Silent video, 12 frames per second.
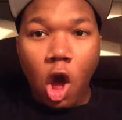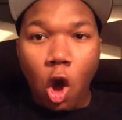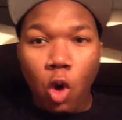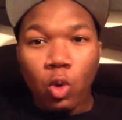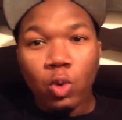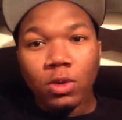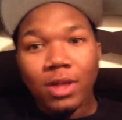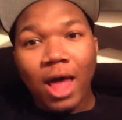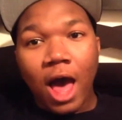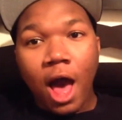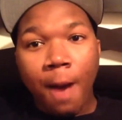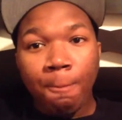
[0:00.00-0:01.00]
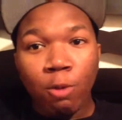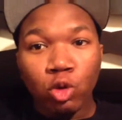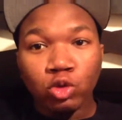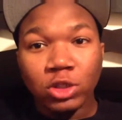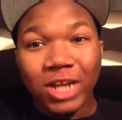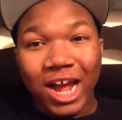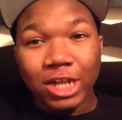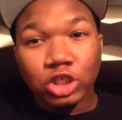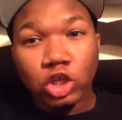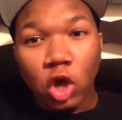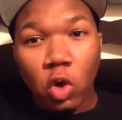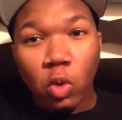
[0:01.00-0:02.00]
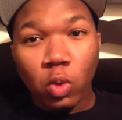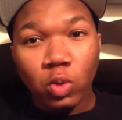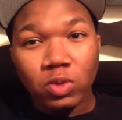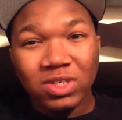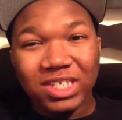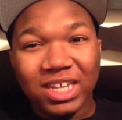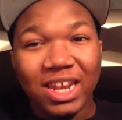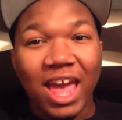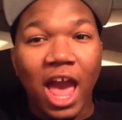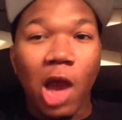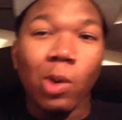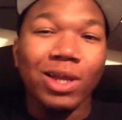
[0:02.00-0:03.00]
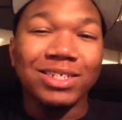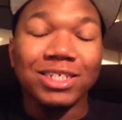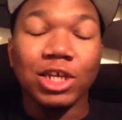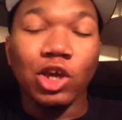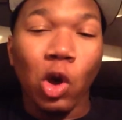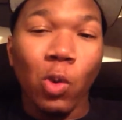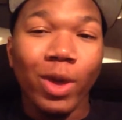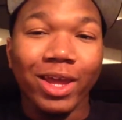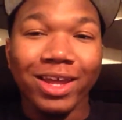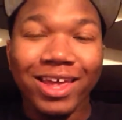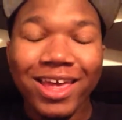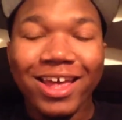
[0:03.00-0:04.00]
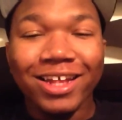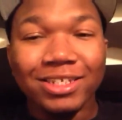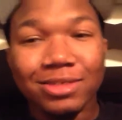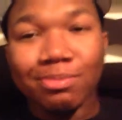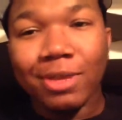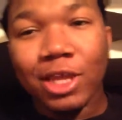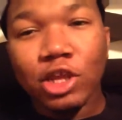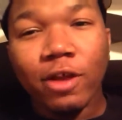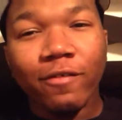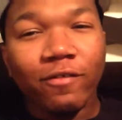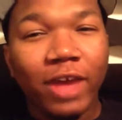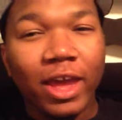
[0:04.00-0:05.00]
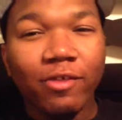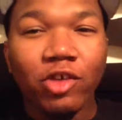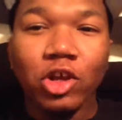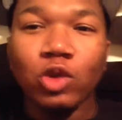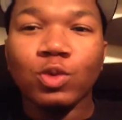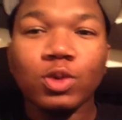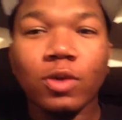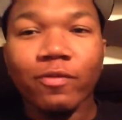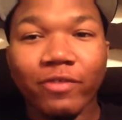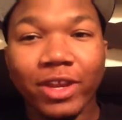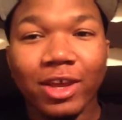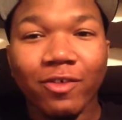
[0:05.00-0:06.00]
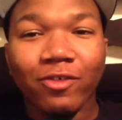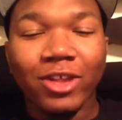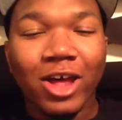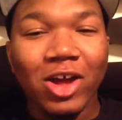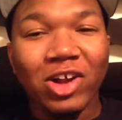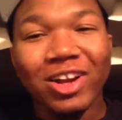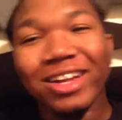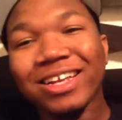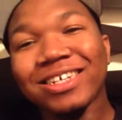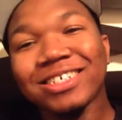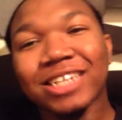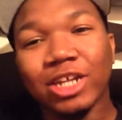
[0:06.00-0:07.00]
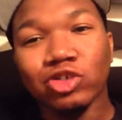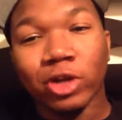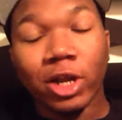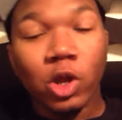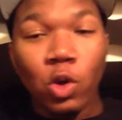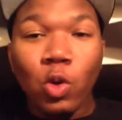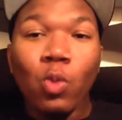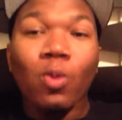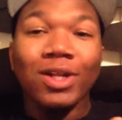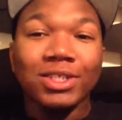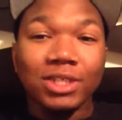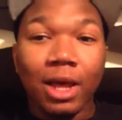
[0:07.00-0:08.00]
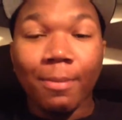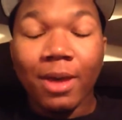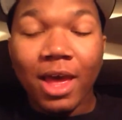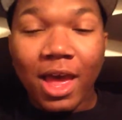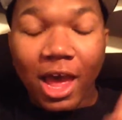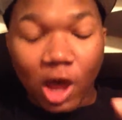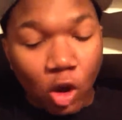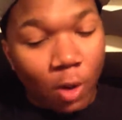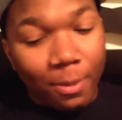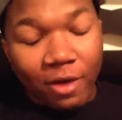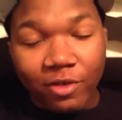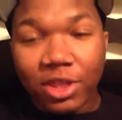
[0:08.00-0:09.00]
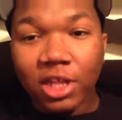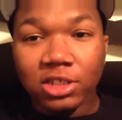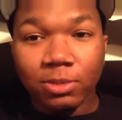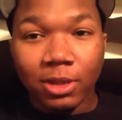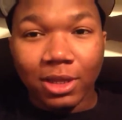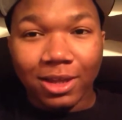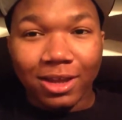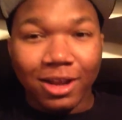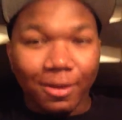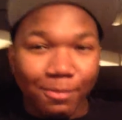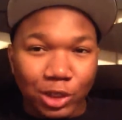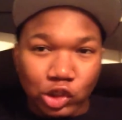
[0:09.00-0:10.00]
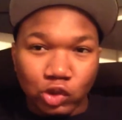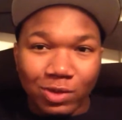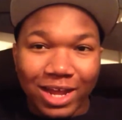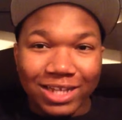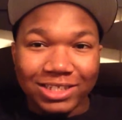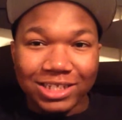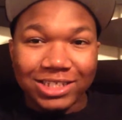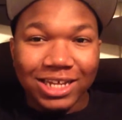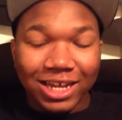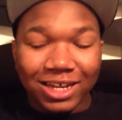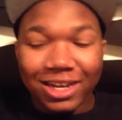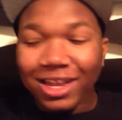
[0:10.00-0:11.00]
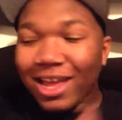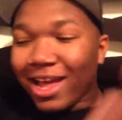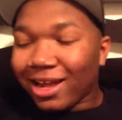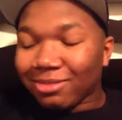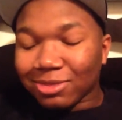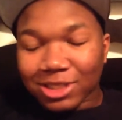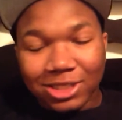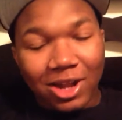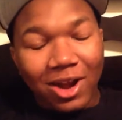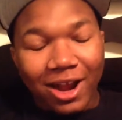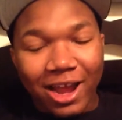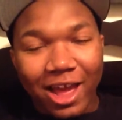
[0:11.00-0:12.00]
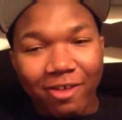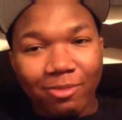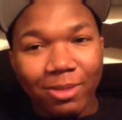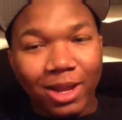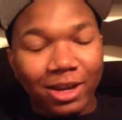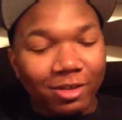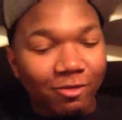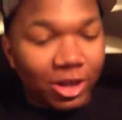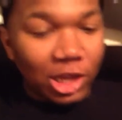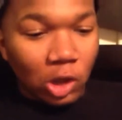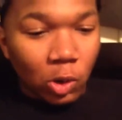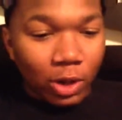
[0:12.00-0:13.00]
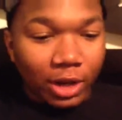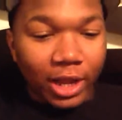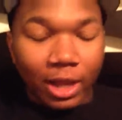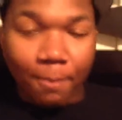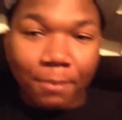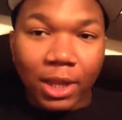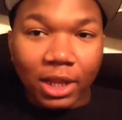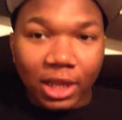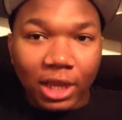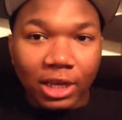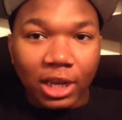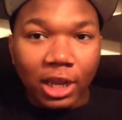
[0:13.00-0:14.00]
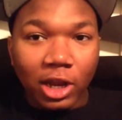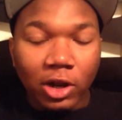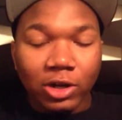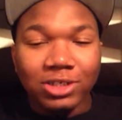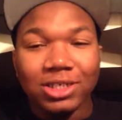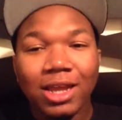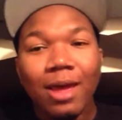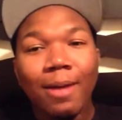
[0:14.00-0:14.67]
Hola muchachos, and how is it going? It's me, your favorite YouTube video vlogger, Cedric. What's up? I hope everything's been good. I missed you guys a ton. I'm sorry I haven't made a video in like a billion years,